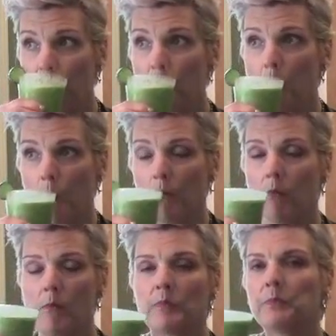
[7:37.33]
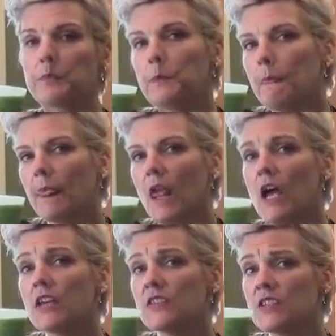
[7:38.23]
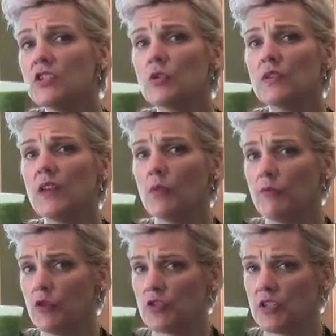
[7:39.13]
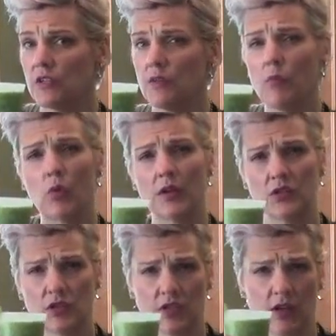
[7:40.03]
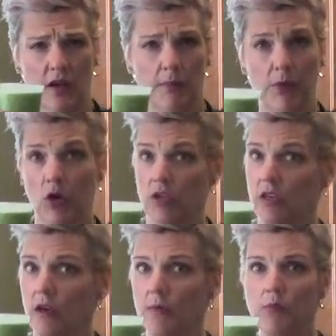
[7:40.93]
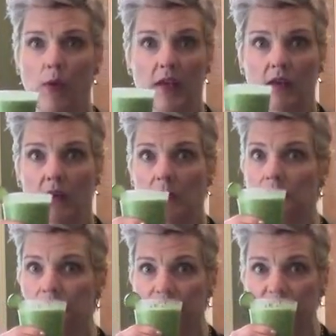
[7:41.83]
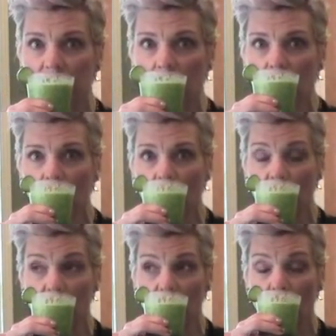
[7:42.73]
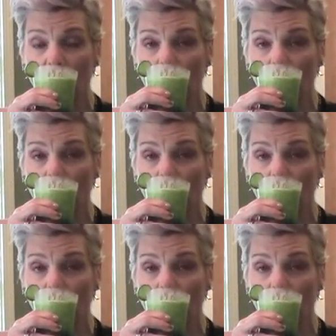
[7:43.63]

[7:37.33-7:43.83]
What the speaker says: I can see doing that one first thing in the morning just to kind of perk you up, wake you up. Love it.